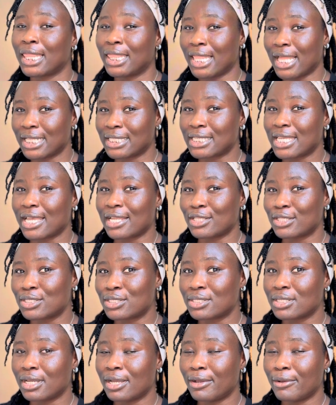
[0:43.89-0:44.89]
that
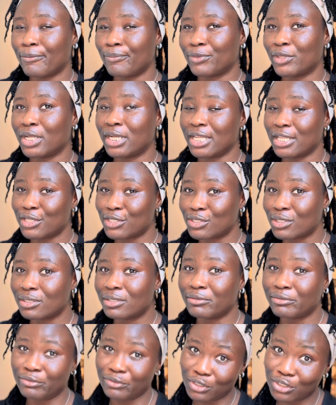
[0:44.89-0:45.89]
gets the links to
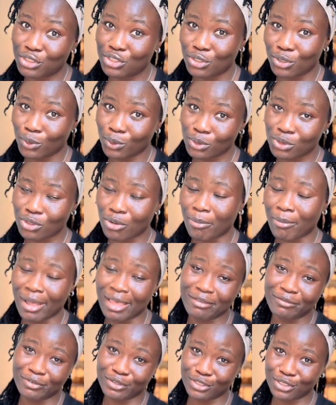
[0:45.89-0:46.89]
the videos of
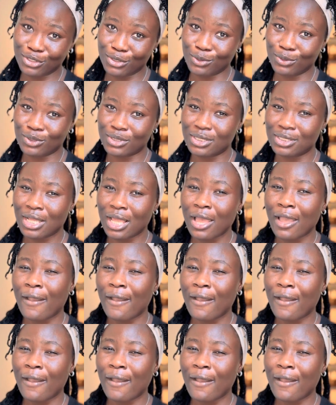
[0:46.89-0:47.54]
my videos,